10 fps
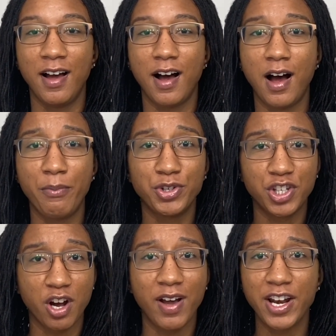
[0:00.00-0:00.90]
just
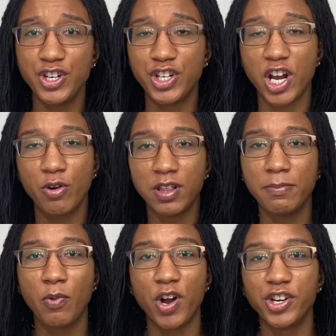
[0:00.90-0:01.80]
go ahead and share with
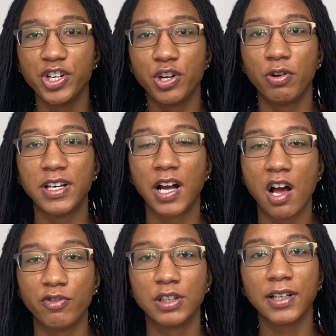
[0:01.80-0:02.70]
me what you're doing to
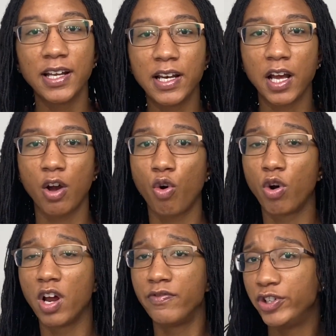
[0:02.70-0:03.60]
cover lint,
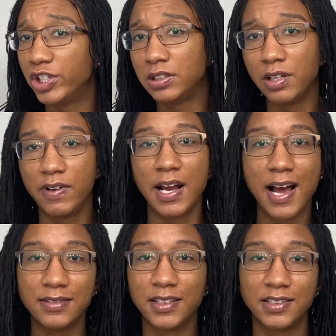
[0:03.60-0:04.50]
or if you're just leaving it
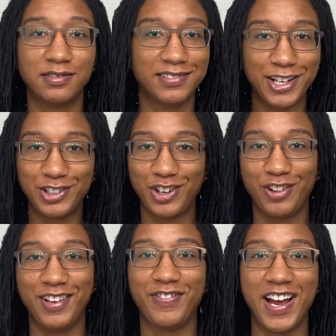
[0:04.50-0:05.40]
as is, that's
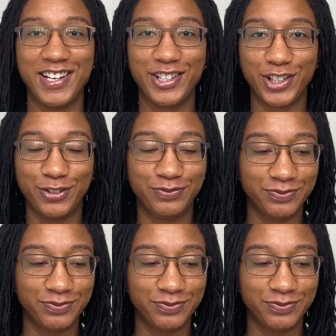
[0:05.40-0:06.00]
totally fine too.